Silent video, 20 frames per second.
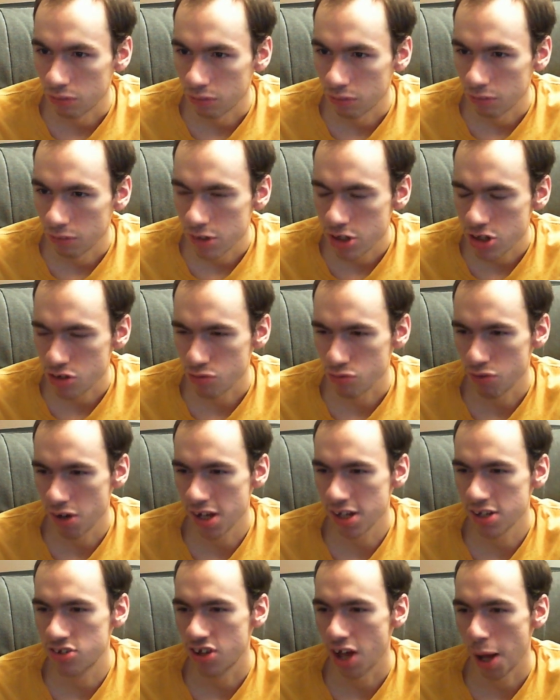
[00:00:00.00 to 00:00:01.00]
Is it
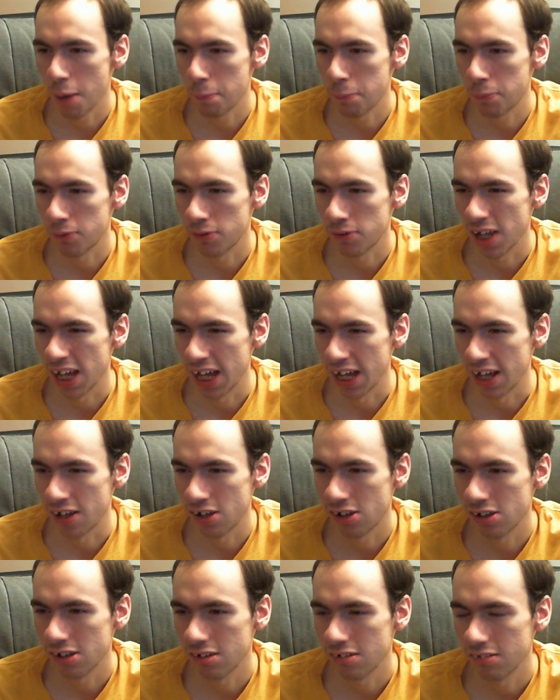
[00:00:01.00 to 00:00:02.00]
Red's Apple
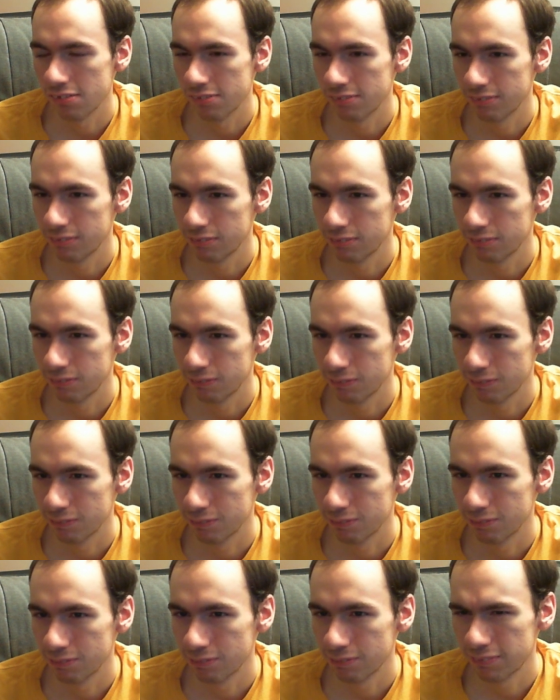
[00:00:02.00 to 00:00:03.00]
Ale?
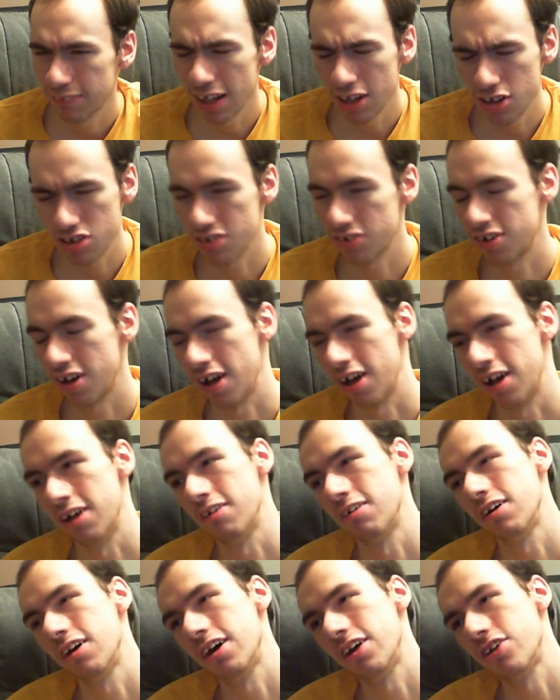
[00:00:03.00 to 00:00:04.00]
That's okay.
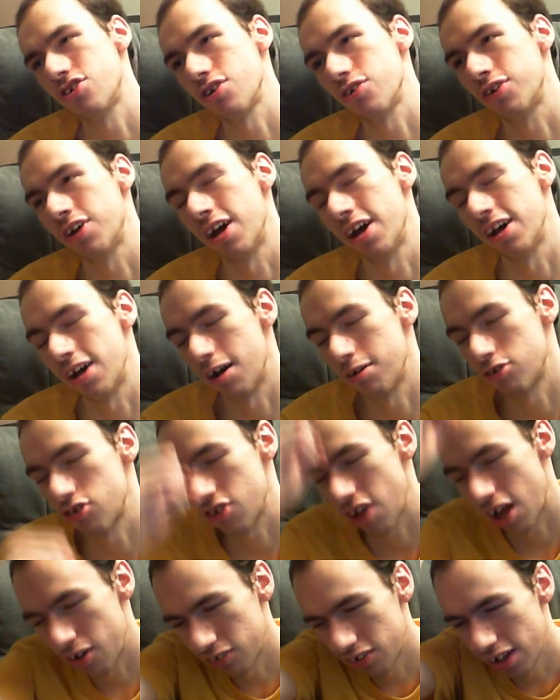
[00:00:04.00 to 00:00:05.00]
It's okay. I
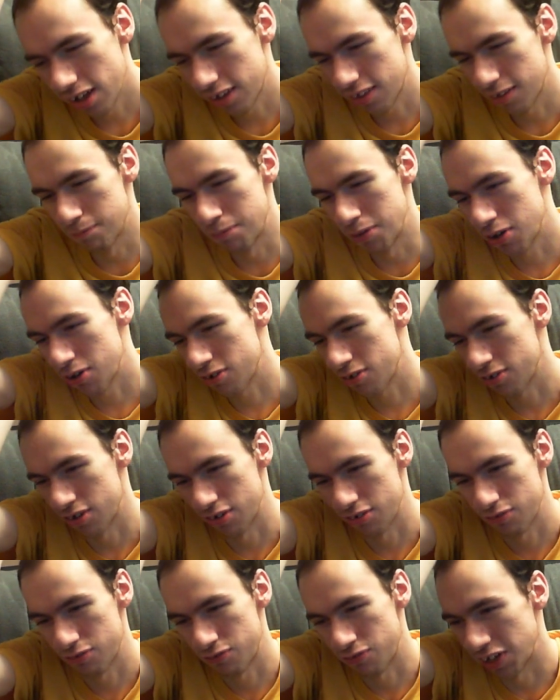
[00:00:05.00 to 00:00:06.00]
don't like the beer
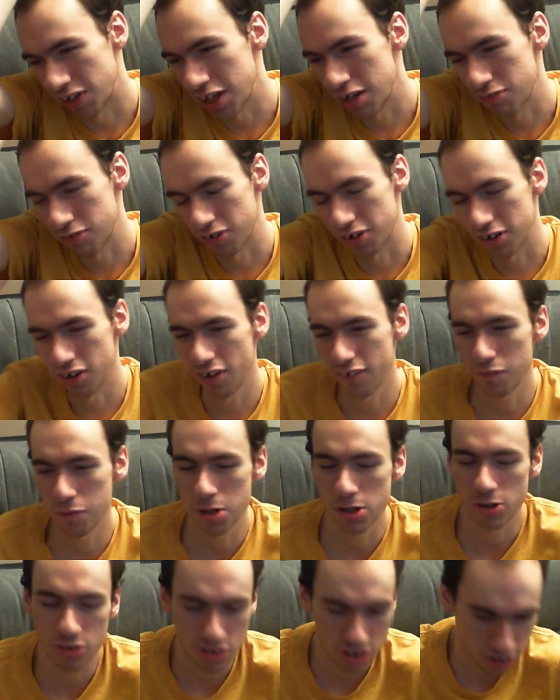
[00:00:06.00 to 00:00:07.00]
flavor. I know everybody always says